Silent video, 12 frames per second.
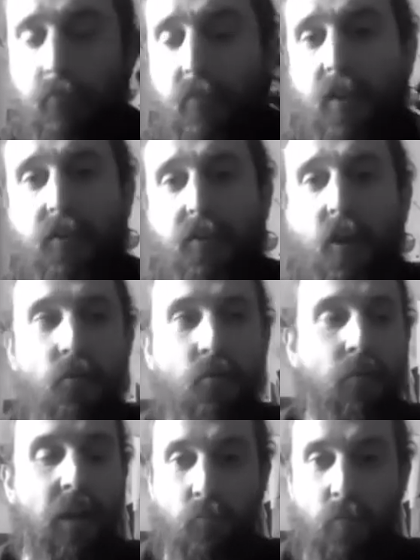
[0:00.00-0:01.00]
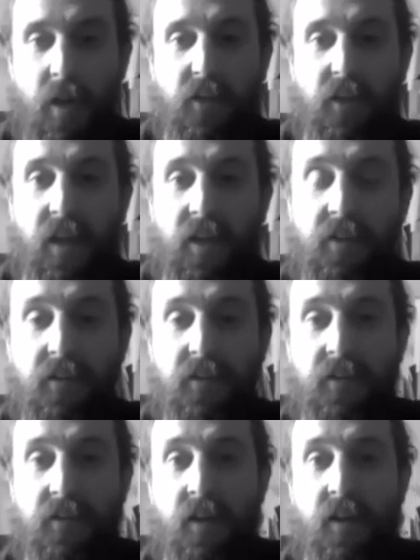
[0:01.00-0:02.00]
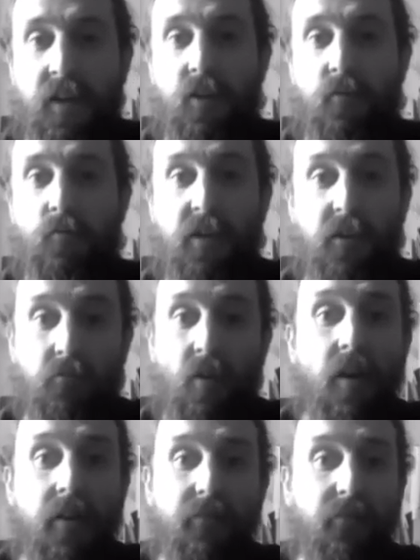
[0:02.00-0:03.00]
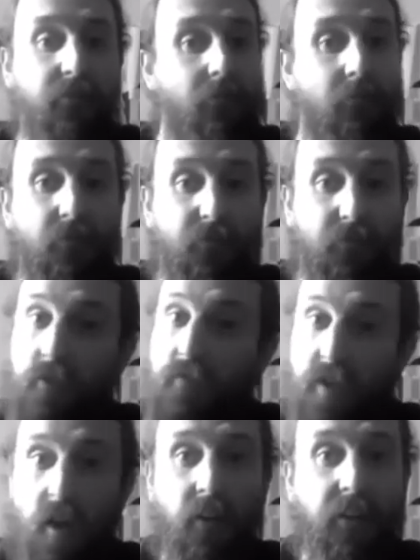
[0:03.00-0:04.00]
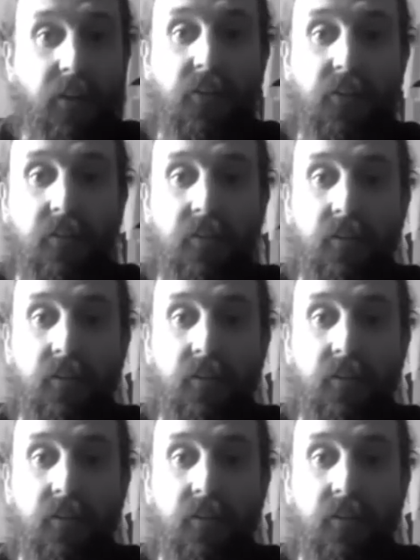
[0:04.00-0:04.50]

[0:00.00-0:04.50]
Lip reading: So in which case we drive through the night.